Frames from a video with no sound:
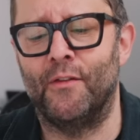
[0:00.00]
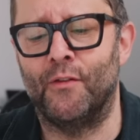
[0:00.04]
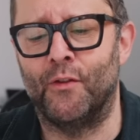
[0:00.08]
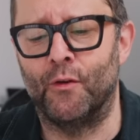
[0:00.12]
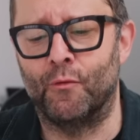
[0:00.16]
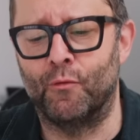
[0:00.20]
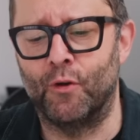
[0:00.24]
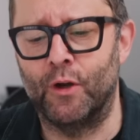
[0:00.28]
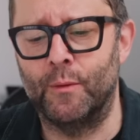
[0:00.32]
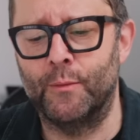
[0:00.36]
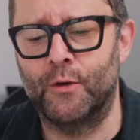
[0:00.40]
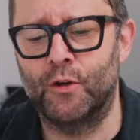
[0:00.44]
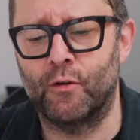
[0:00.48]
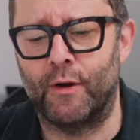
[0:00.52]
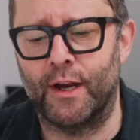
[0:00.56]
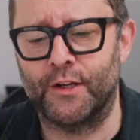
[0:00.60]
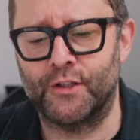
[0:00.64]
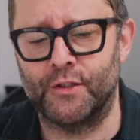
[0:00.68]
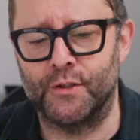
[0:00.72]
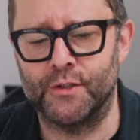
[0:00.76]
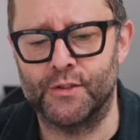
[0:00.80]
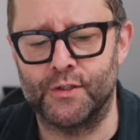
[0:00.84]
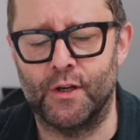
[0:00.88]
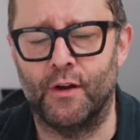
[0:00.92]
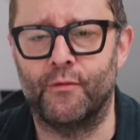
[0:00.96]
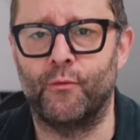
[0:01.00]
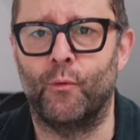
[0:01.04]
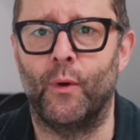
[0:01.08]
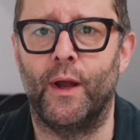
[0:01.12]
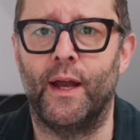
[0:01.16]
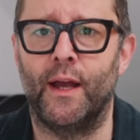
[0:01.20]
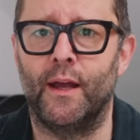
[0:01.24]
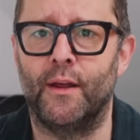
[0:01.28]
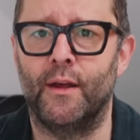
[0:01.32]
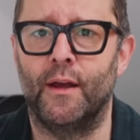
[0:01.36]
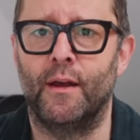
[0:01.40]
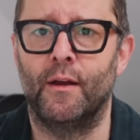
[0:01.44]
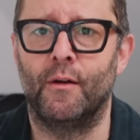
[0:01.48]
the room correction
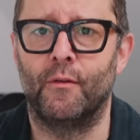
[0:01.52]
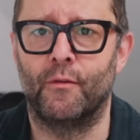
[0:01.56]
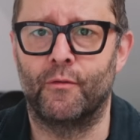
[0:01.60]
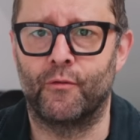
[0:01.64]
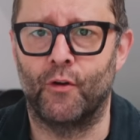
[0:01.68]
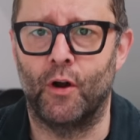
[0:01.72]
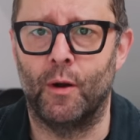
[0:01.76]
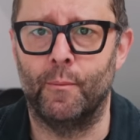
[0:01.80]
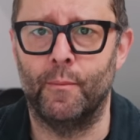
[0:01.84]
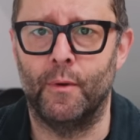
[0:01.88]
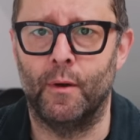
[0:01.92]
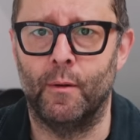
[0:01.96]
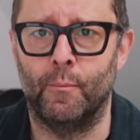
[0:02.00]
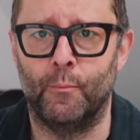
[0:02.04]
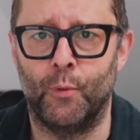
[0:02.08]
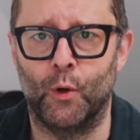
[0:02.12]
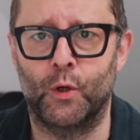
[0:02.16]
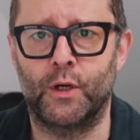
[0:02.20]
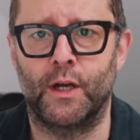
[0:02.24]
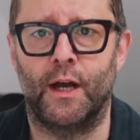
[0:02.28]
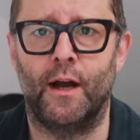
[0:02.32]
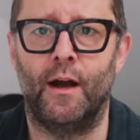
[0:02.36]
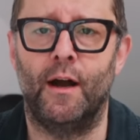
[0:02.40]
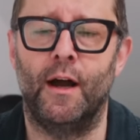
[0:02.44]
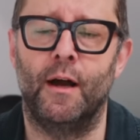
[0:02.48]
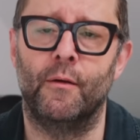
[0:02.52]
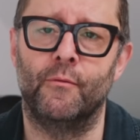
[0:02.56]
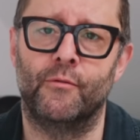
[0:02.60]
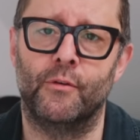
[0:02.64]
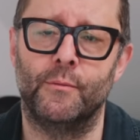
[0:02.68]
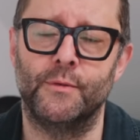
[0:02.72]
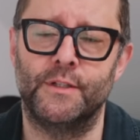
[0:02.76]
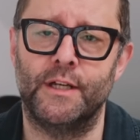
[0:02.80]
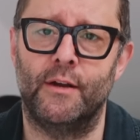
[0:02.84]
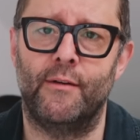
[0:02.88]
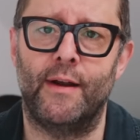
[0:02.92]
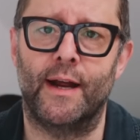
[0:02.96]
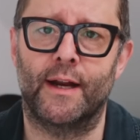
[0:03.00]
software from Buchardt and from
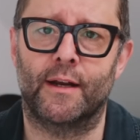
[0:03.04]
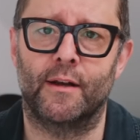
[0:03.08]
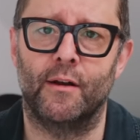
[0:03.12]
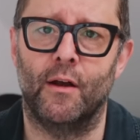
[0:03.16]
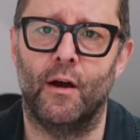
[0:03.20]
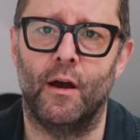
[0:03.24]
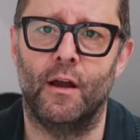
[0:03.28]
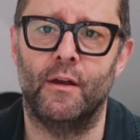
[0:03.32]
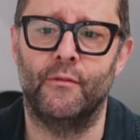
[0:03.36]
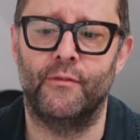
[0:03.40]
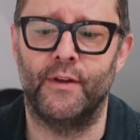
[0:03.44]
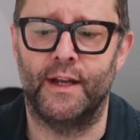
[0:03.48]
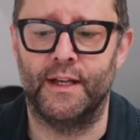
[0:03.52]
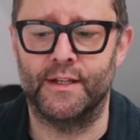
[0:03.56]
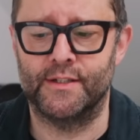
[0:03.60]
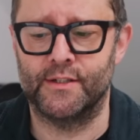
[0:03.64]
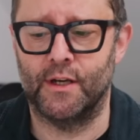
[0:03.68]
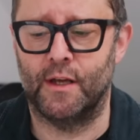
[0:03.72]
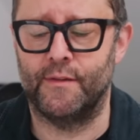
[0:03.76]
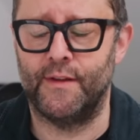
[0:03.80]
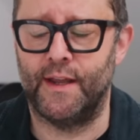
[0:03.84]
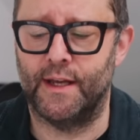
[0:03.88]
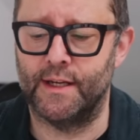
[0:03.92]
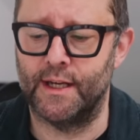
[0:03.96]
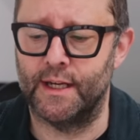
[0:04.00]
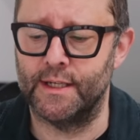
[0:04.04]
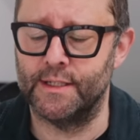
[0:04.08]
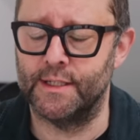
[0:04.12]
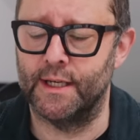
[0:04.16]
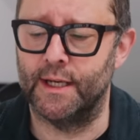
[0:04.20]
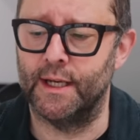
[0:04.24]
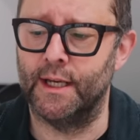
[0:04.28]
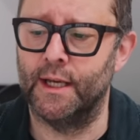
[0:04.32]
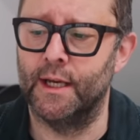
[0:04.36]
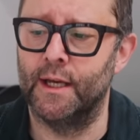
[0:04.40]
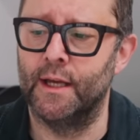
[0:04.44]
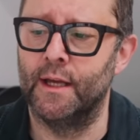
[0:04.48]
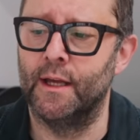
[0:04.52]
Dirac Live inside the NAD